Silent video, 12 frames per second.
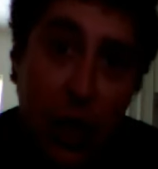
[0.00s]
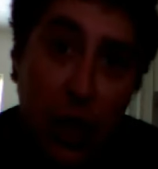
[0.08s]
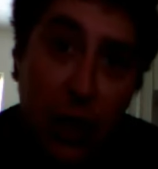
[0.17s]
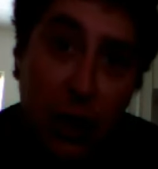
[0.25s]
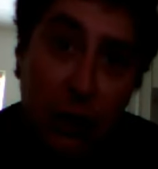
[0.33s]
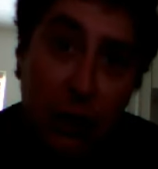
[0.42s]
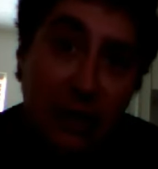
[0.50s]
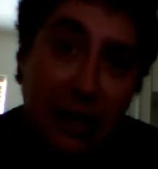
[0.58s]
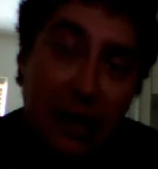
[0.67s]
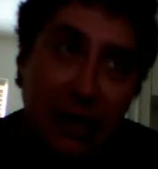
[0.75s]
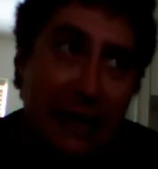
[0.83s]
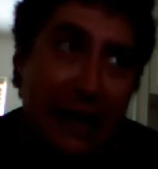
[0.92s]
hurts
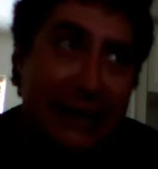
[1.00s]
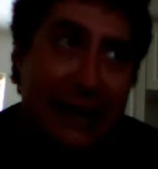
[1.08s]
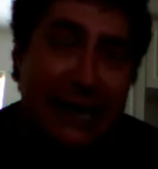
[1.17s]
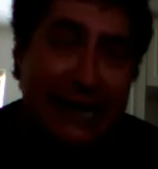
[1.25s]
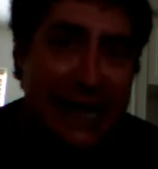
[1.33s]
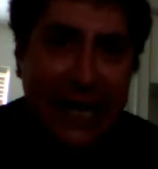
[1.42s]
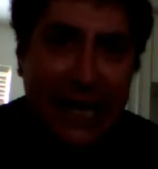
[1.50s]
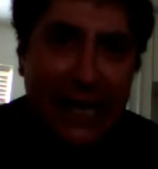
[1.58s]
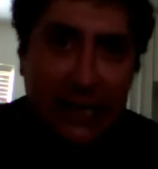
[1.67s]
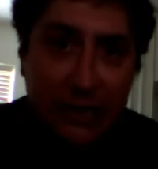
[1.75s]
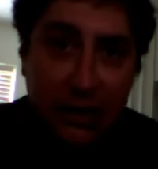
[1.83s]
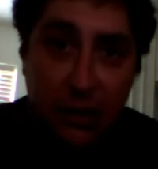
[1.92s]
like the
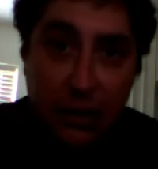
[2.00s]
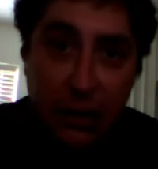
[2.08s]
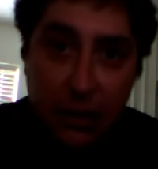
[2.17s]
dickens.